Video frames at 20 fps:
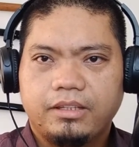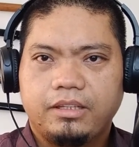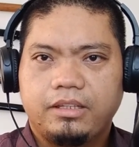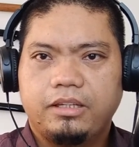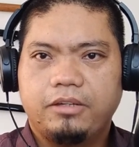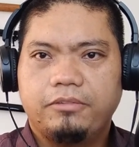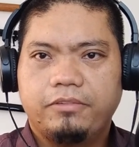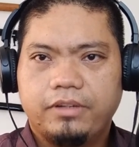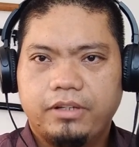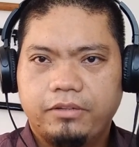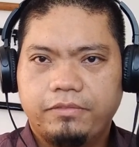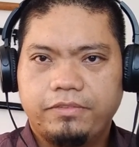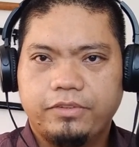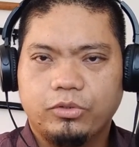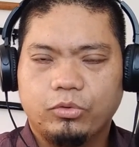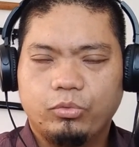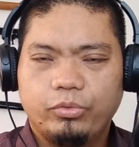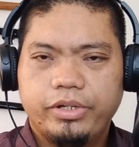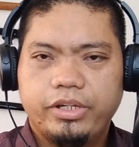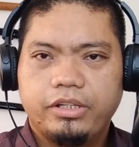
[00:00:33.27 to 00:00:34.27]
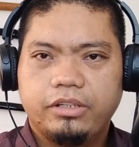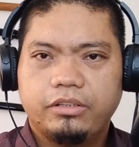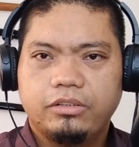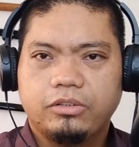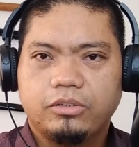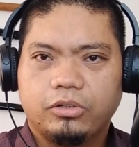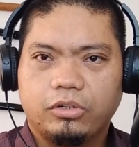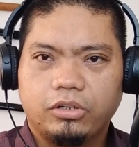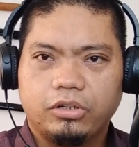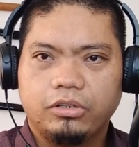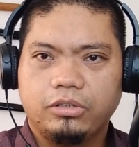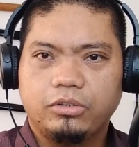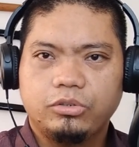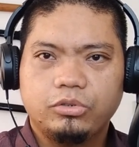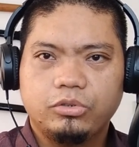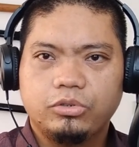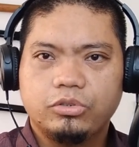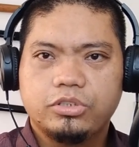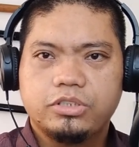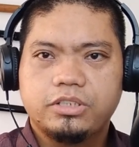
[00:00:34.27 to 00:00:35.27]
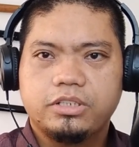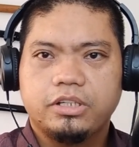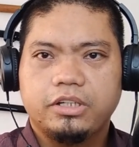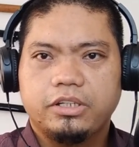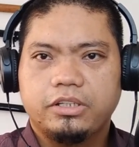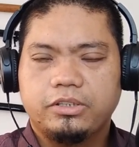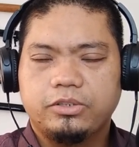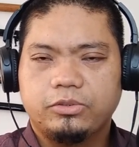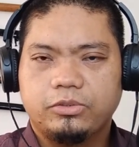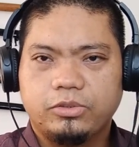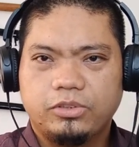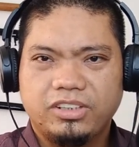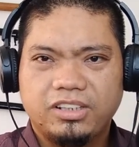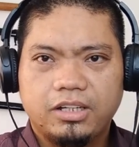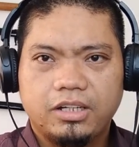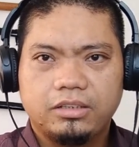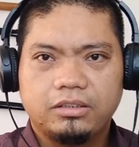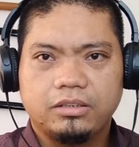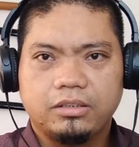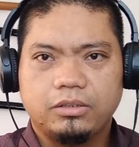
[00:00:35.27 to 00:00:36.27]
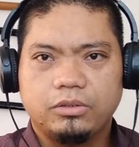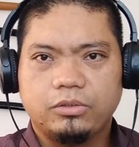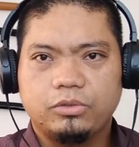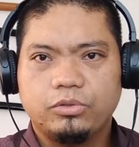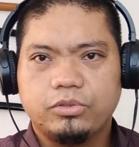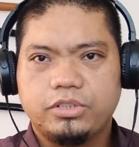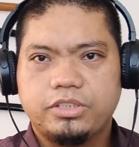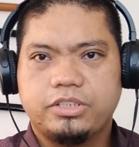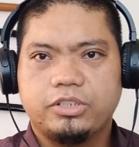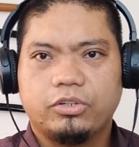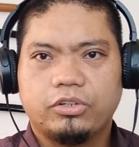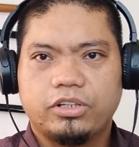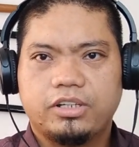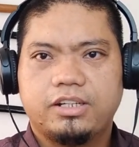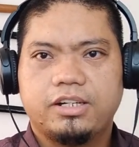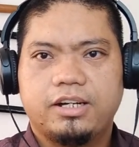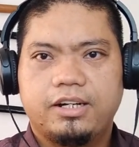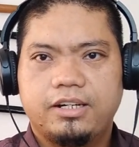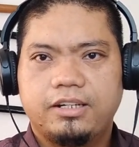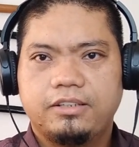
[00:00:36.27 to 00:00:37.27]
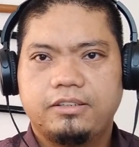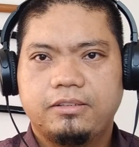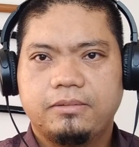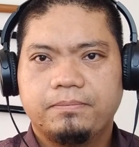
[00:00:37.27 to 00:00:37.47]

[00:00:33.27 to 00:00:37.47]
Even if you win or lose, you do not lose your guard.